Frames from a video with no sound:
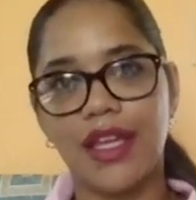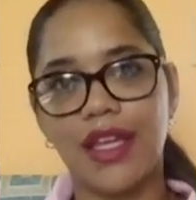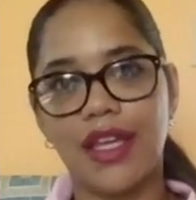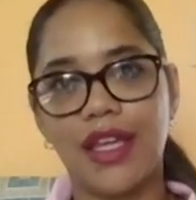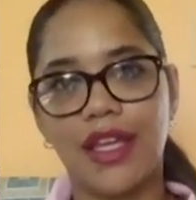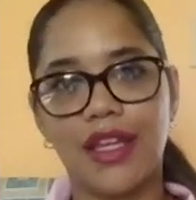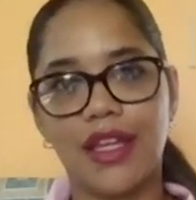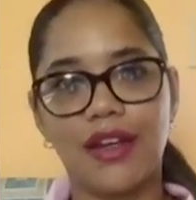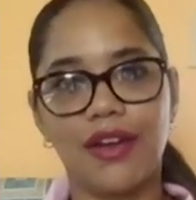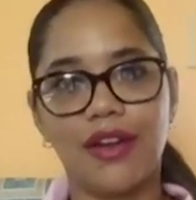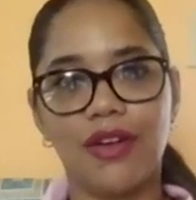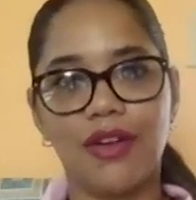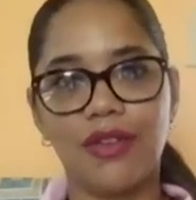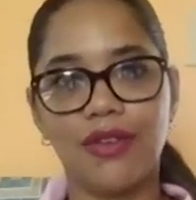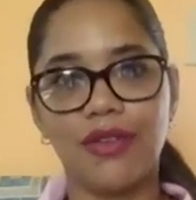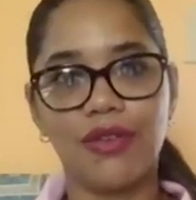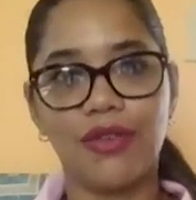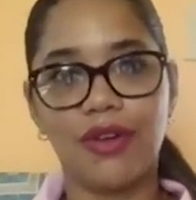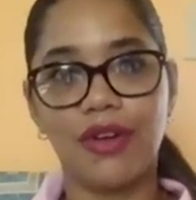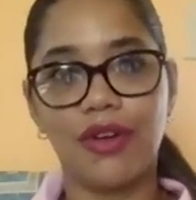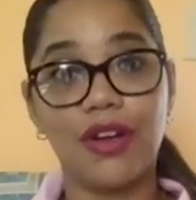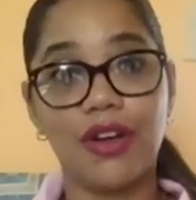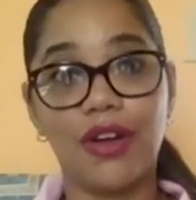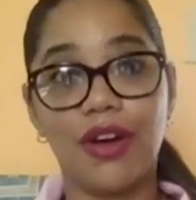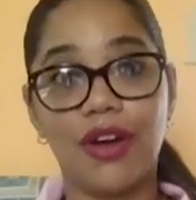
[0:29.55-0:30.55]
in all
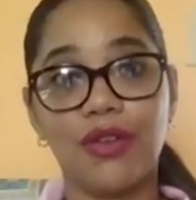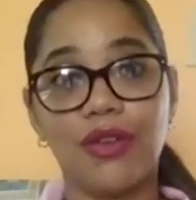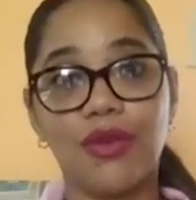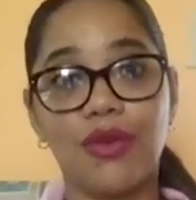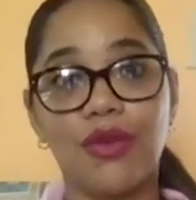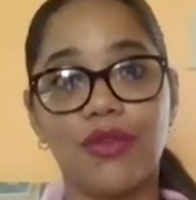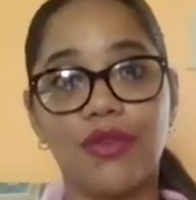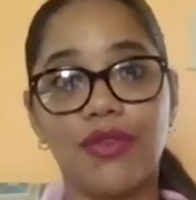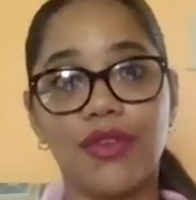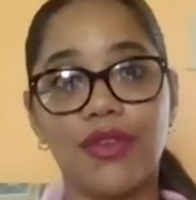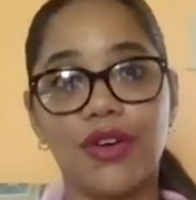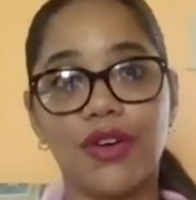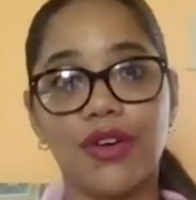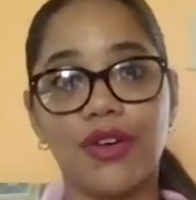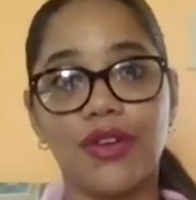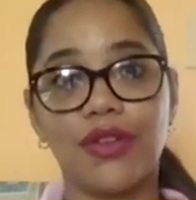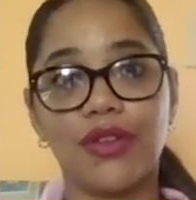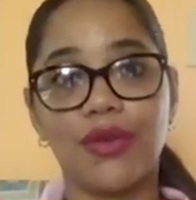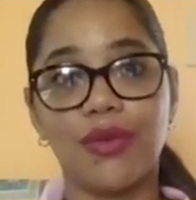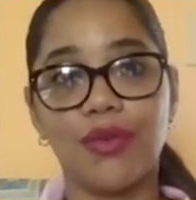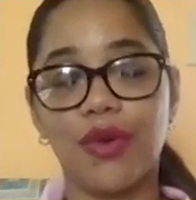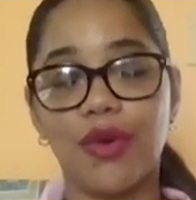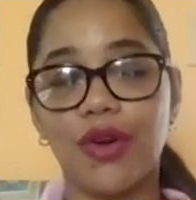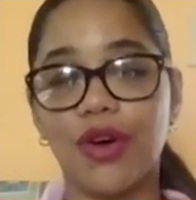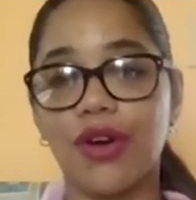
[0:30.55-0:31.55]
over
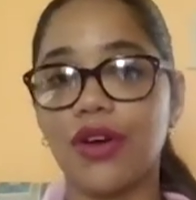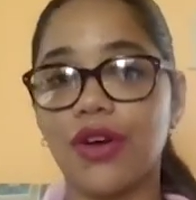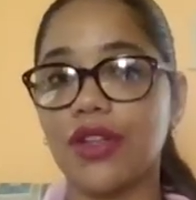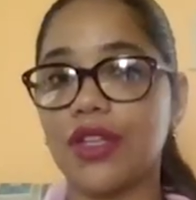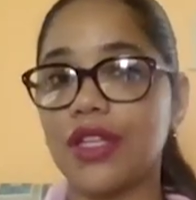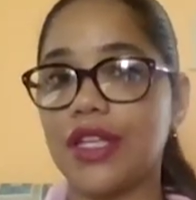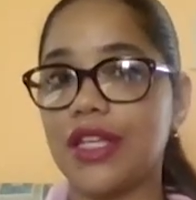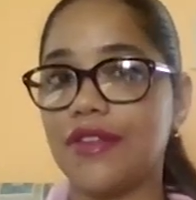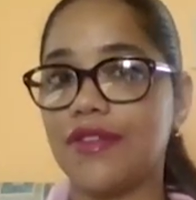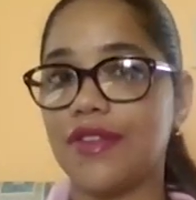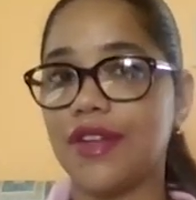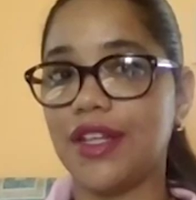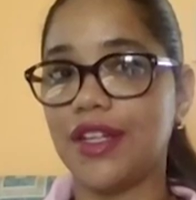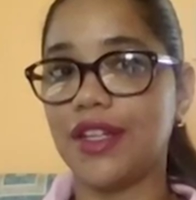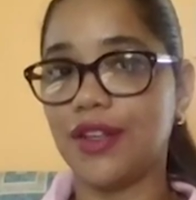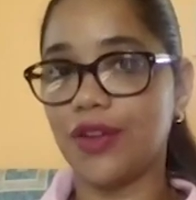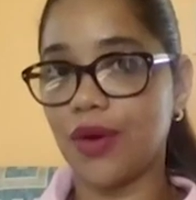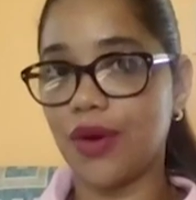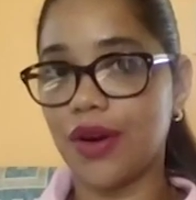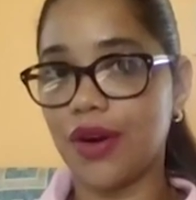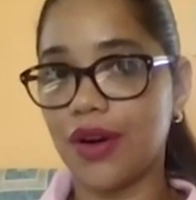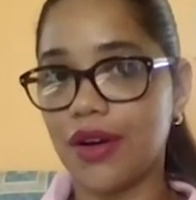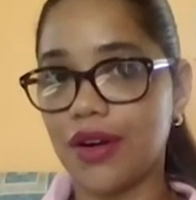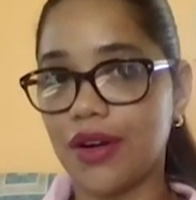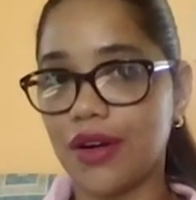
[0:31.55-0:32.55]
the world, even in
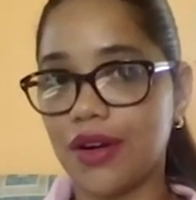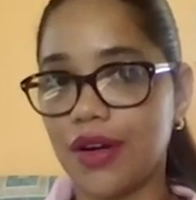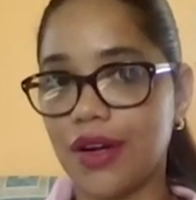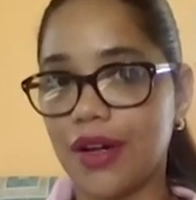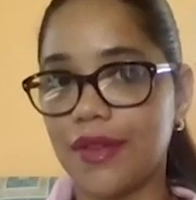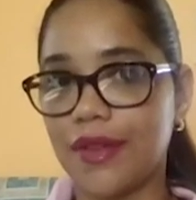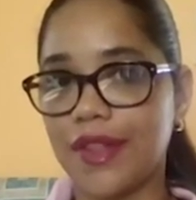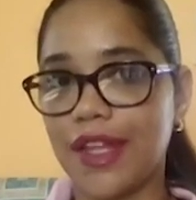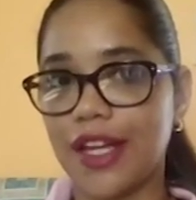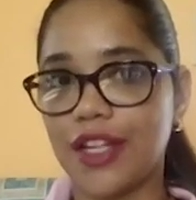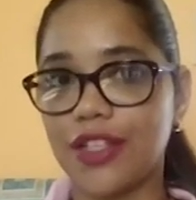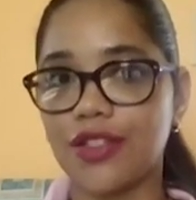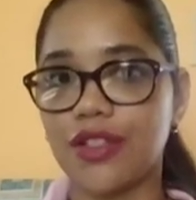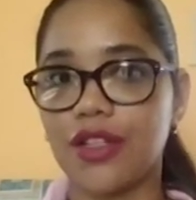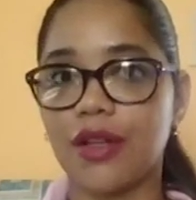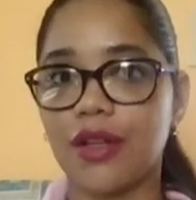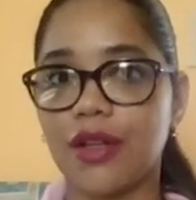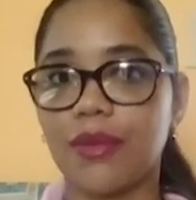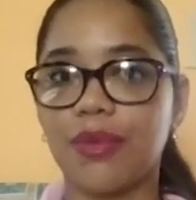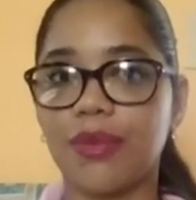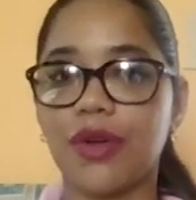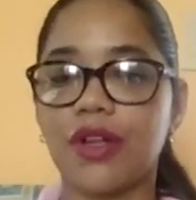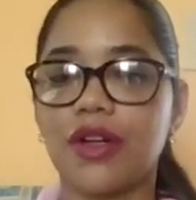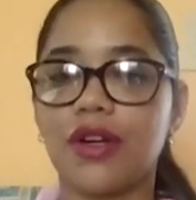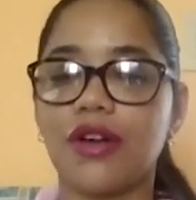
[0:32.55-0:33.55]
our national
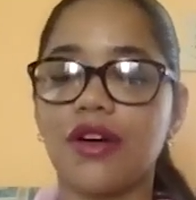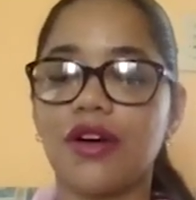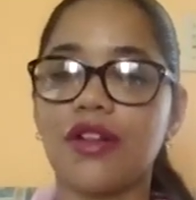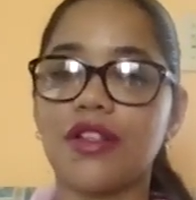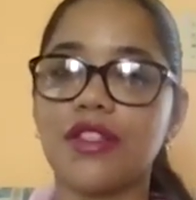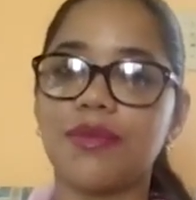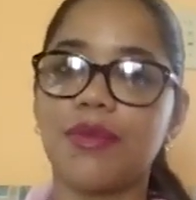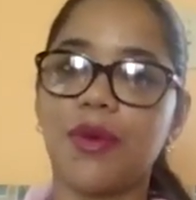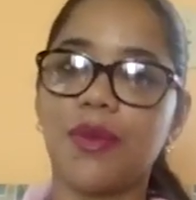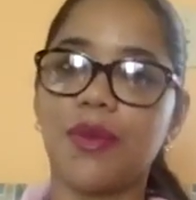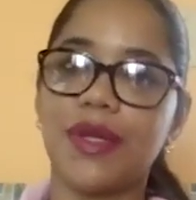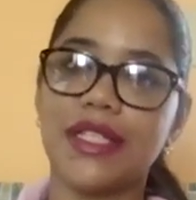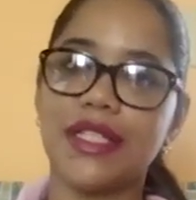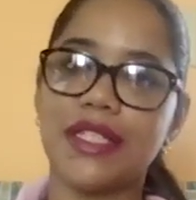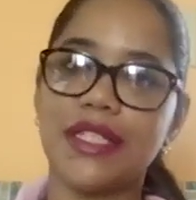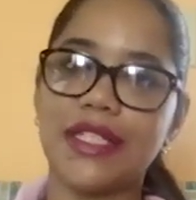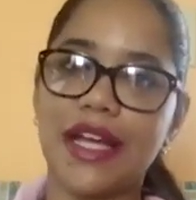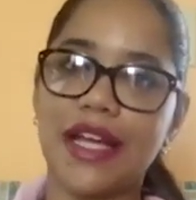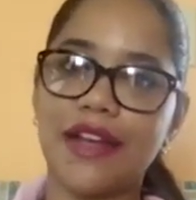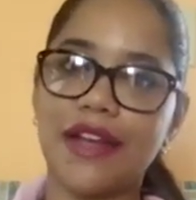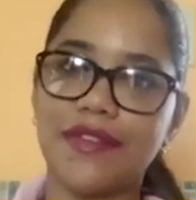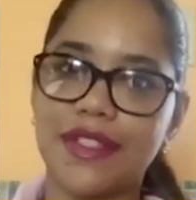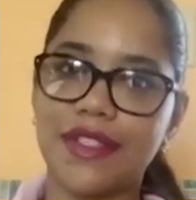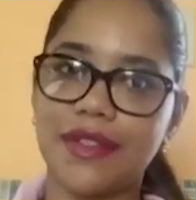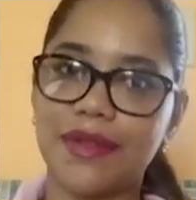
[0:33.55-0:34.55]
protocols, but we
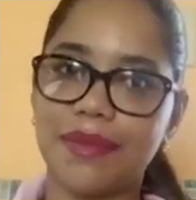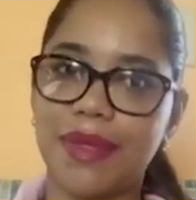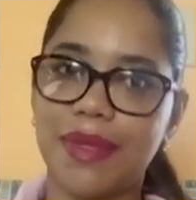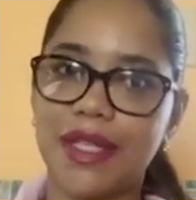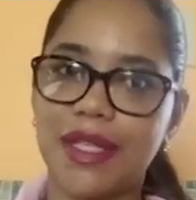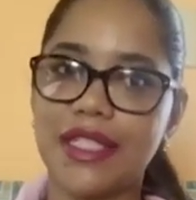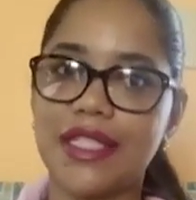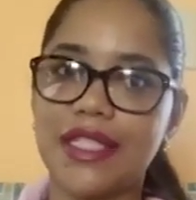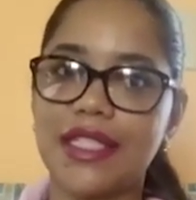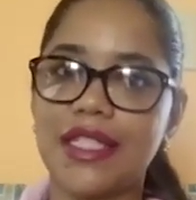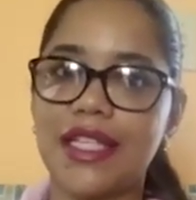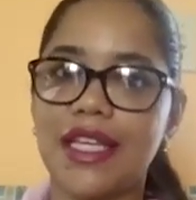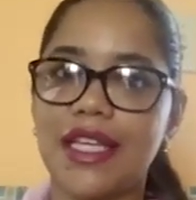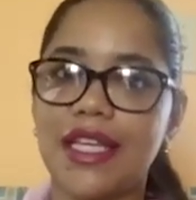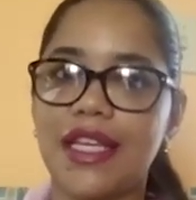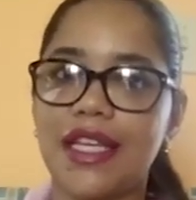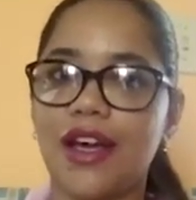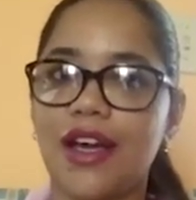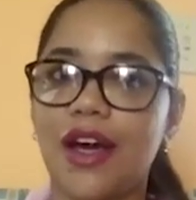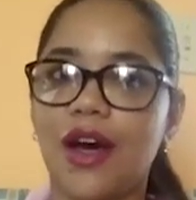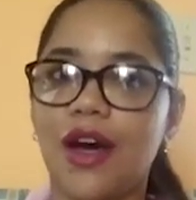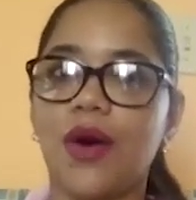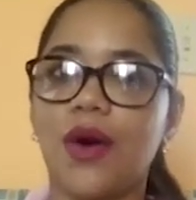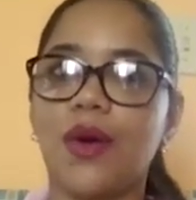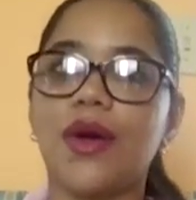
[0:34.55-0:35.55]
have been seeing
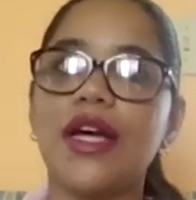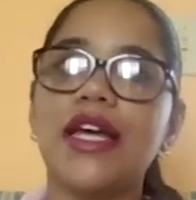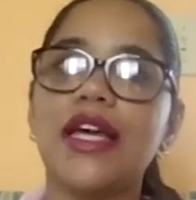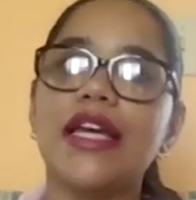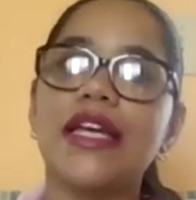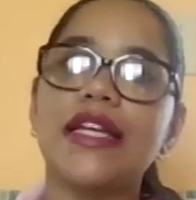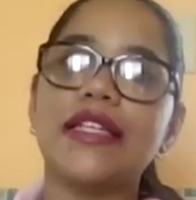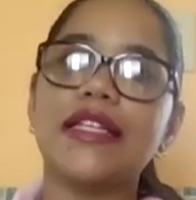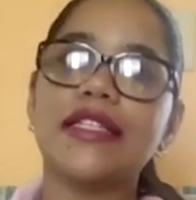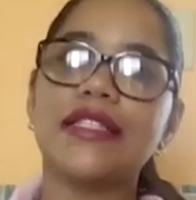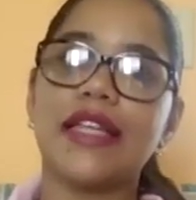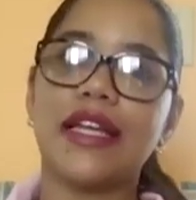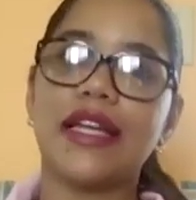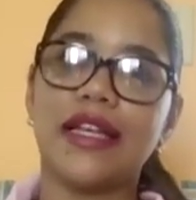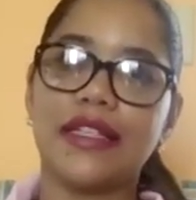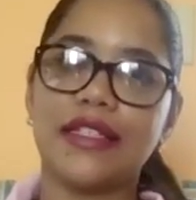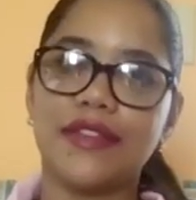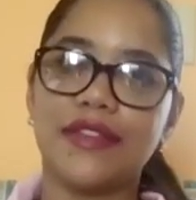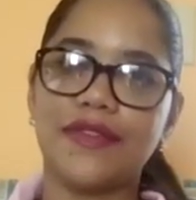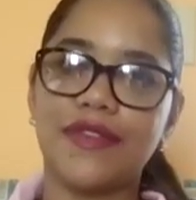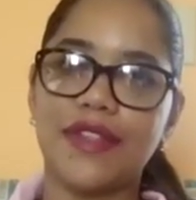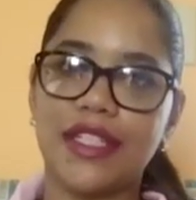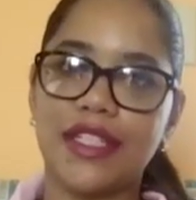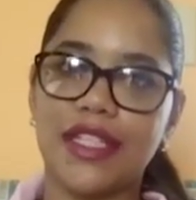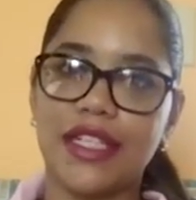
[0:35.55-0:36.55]
how
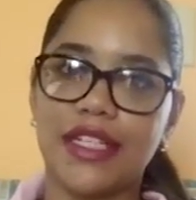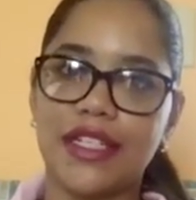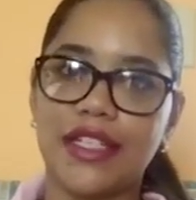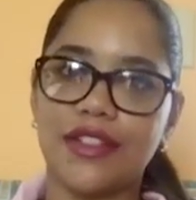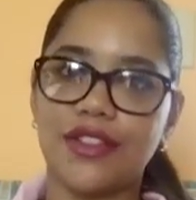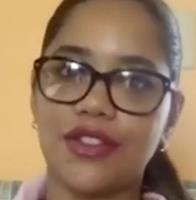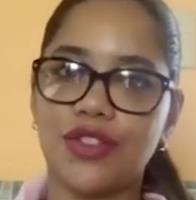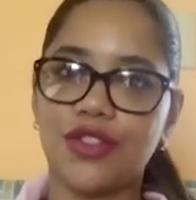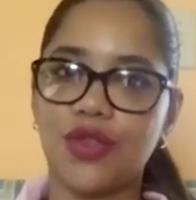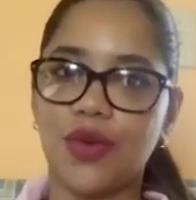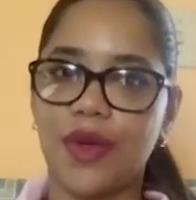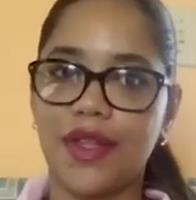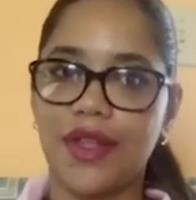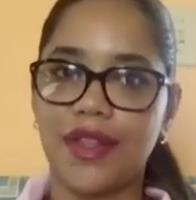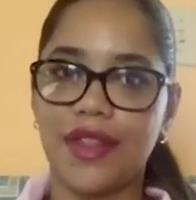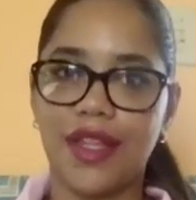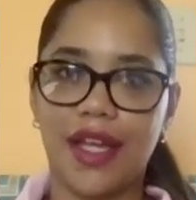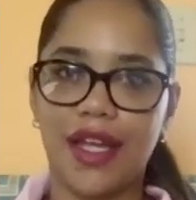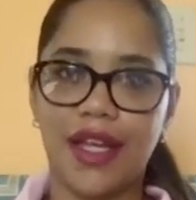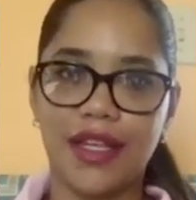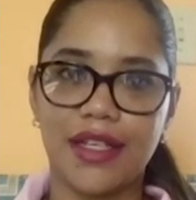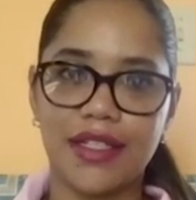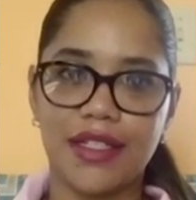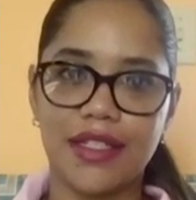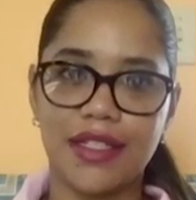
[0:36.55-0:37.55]
scientific data is showing
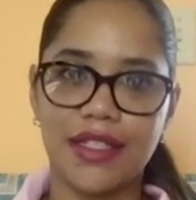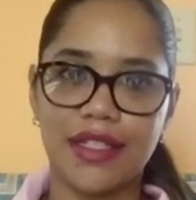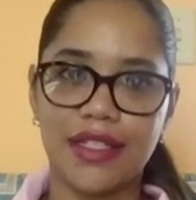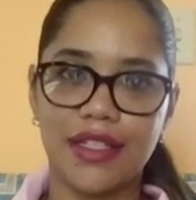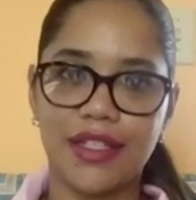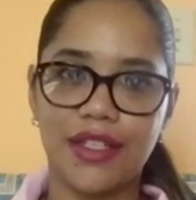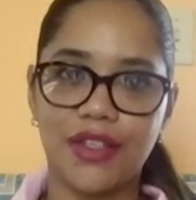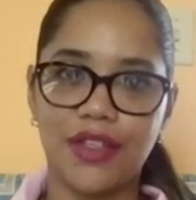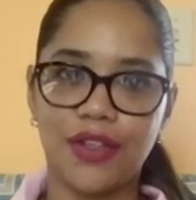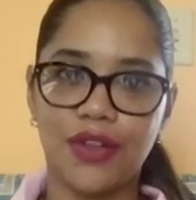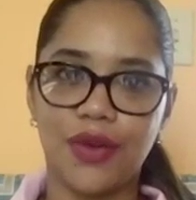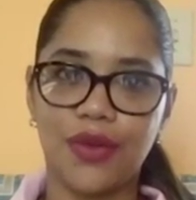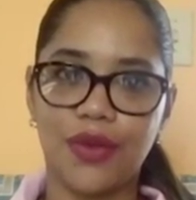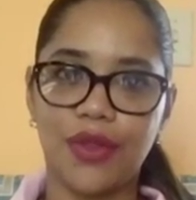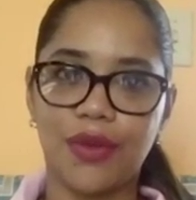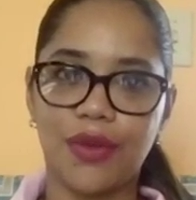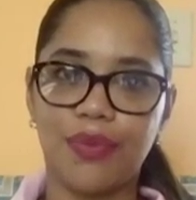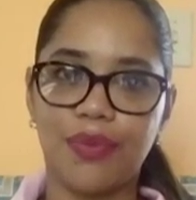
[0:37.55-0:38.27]
that, you know,